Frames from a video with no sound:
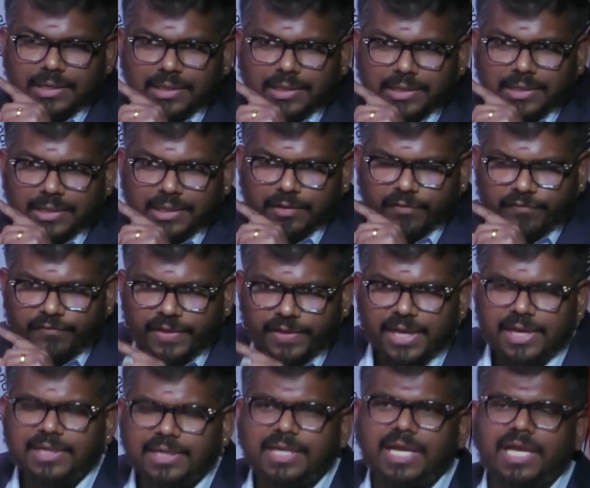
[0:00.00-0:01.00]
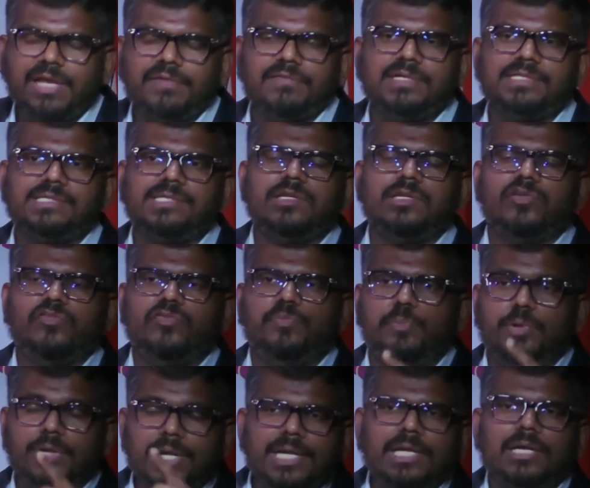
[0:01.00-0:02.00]
a fair diversity of
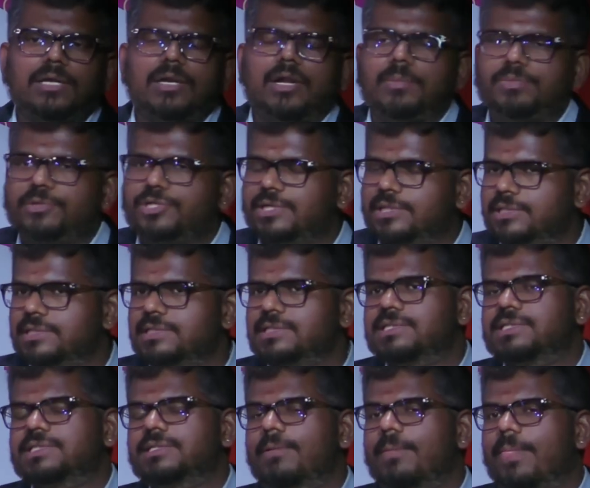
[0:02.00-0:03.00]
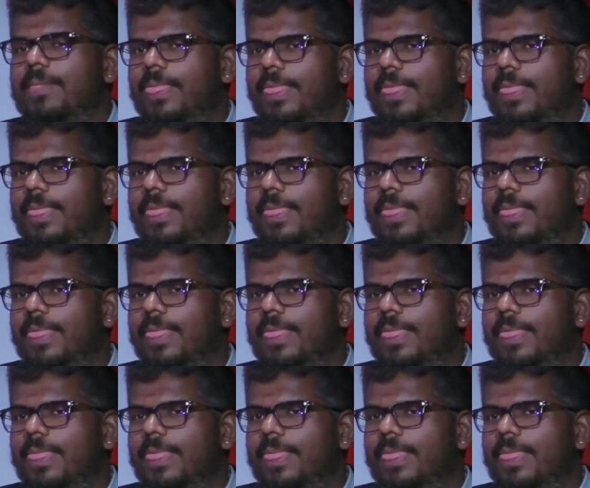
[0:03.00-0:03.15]
political options,